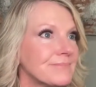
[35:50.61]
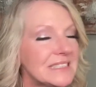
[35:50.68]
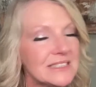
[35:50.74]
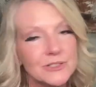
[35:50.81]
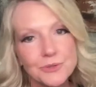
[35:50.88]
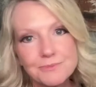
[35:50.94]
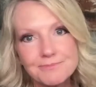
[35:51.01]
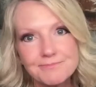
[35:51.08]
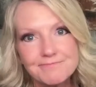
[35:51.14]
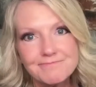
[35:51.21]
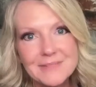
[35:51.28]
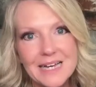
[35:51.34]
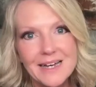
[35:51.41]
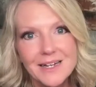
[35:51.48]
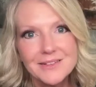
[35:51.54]
And so
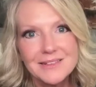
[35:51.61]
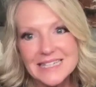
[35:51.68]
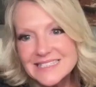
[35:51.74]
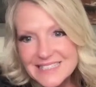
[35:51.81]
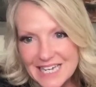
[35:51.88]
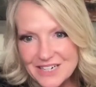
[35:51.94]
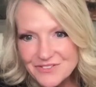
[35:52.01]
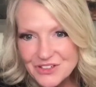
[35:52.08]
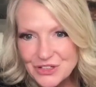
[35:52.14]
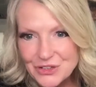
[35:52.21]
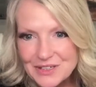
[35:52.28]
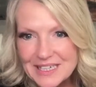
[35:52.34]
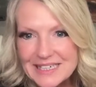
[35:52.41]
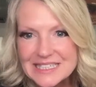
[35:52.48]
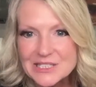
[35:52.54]
that's kind of the
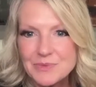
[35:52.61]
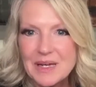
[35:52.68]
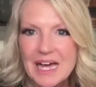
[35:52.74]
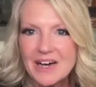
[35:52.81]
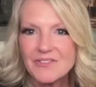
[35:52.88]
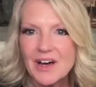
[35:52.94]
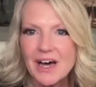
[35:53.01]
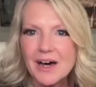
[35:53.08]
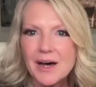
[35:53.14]
uniqueness we have.